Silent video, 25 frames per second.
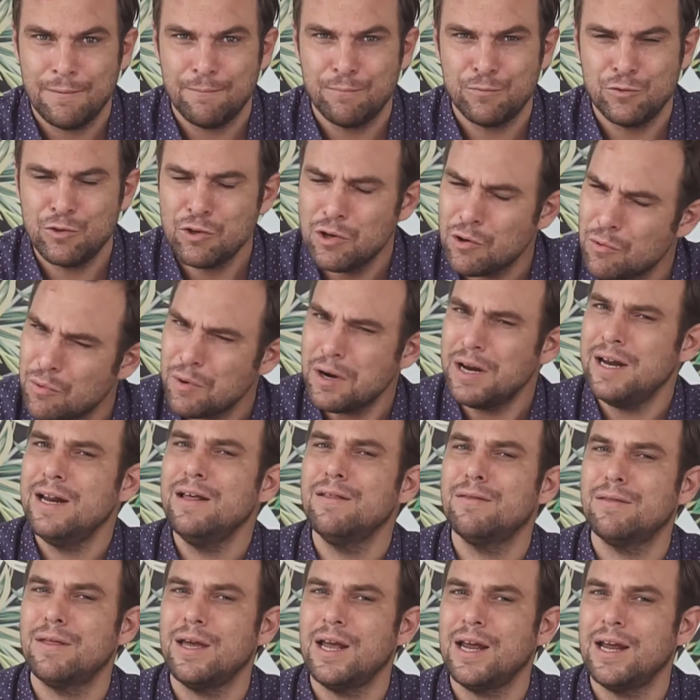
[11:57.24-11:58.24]
Do you really
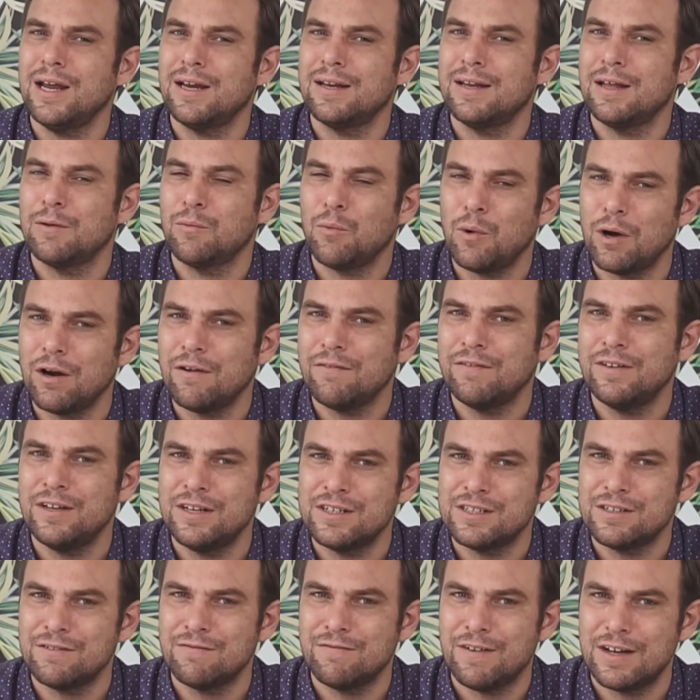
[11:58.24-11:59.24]
think that one of
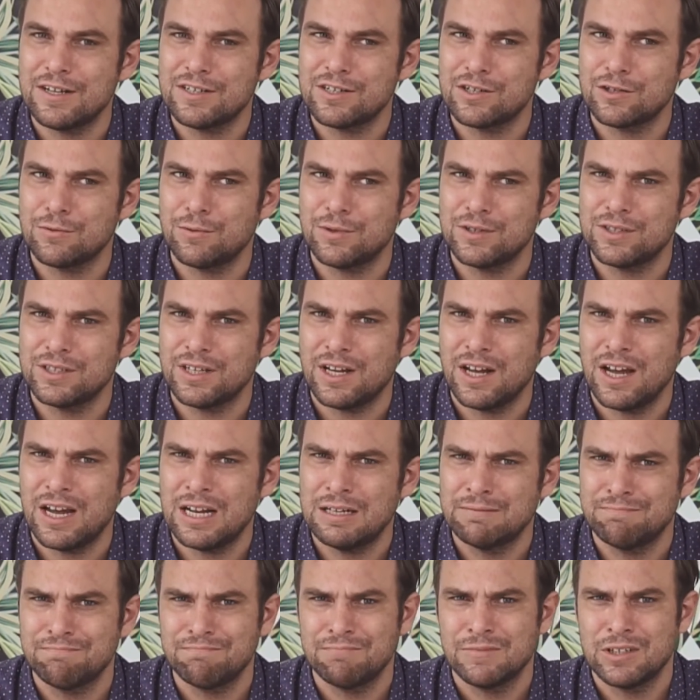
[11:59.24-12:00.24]
these investors will
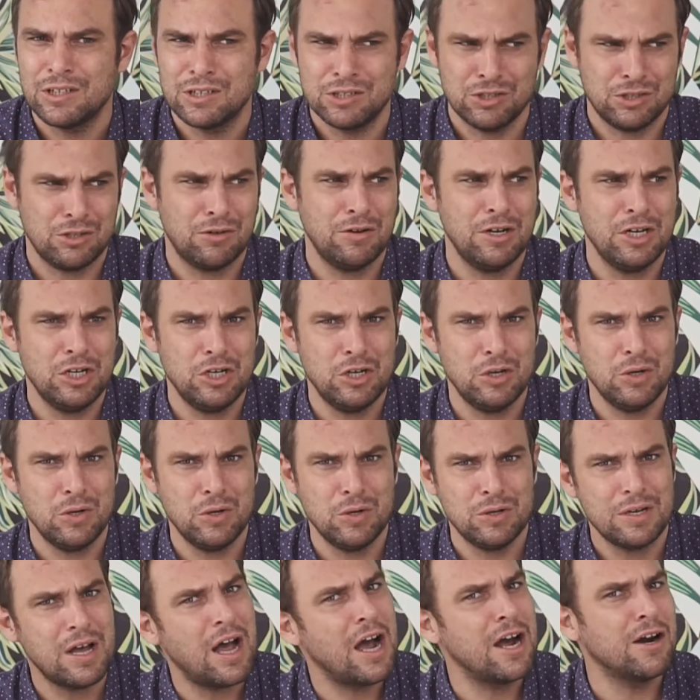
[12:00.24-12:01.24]
say, sorry
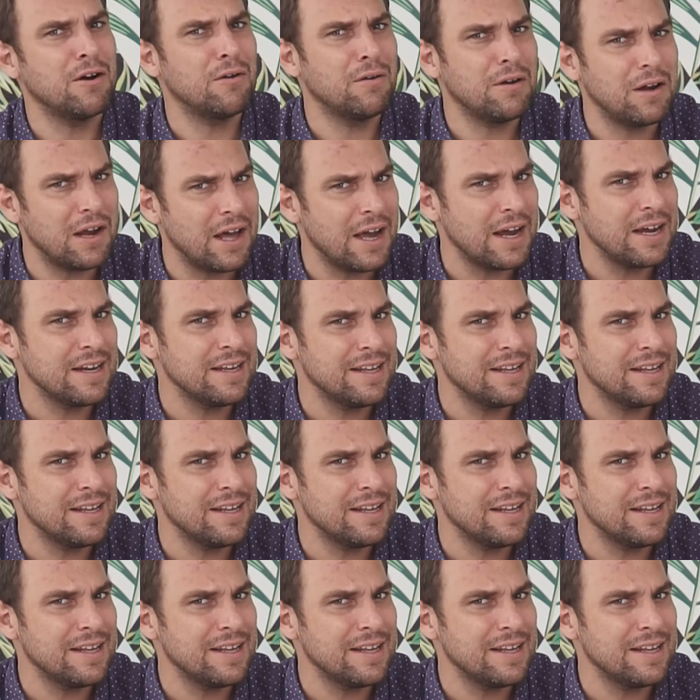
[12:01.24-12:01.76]
dude, I don't like